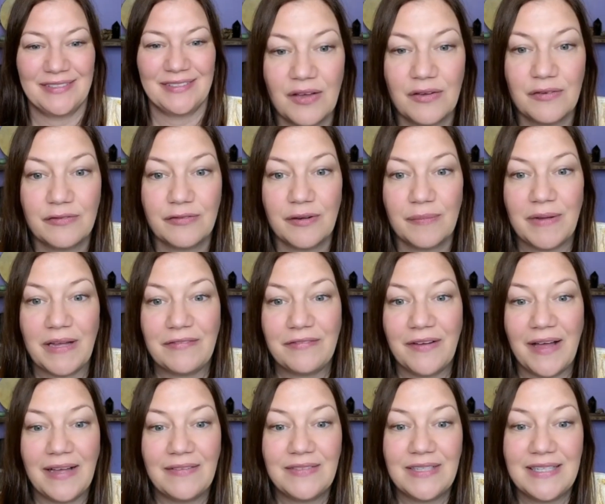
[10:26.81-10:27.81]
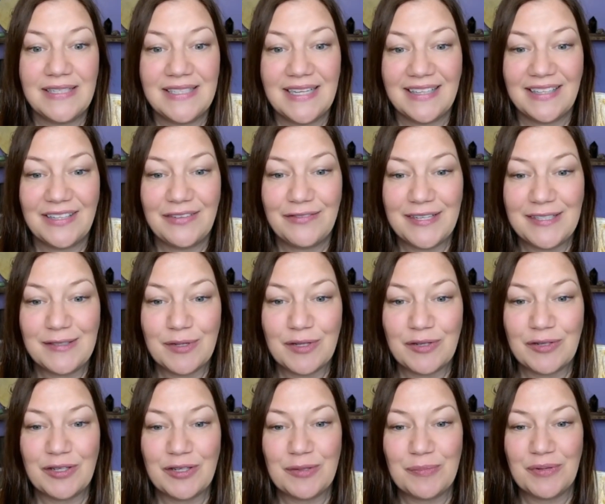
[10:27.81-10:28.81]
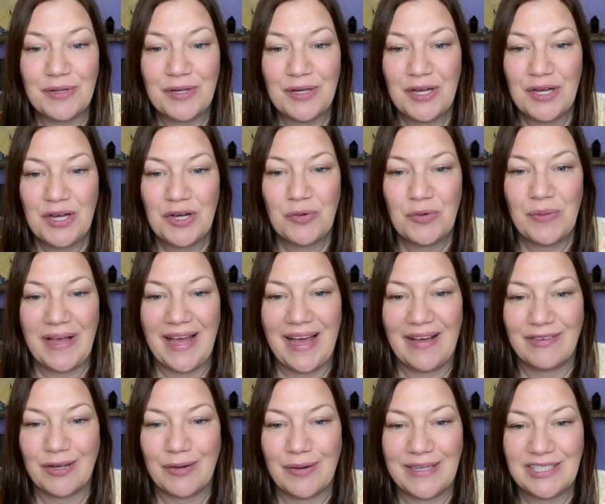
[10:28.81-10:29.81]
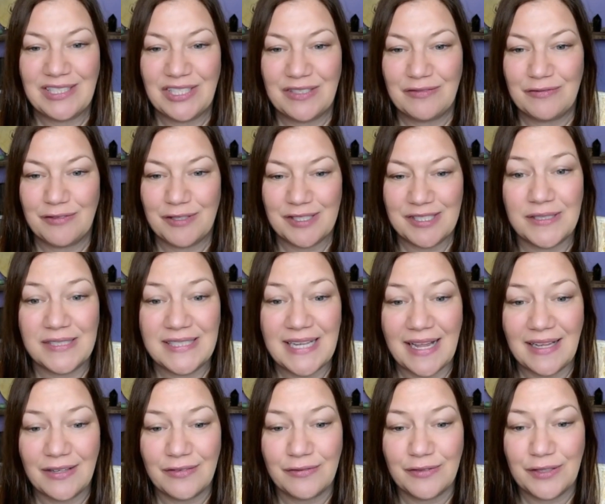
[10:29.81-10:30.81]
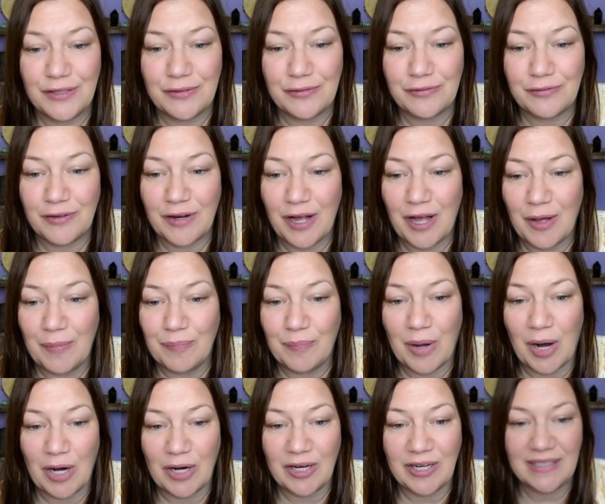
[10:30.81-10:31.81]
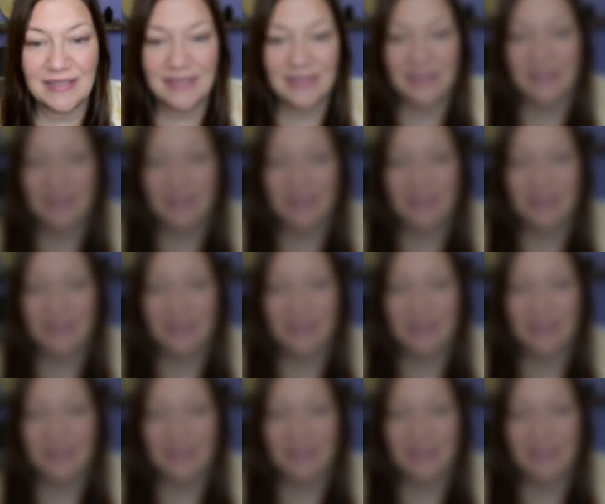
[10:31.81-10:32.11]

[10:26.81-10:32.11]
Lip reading: From my 5D Daily Facebook group, we have a question for Salavù from Margaret.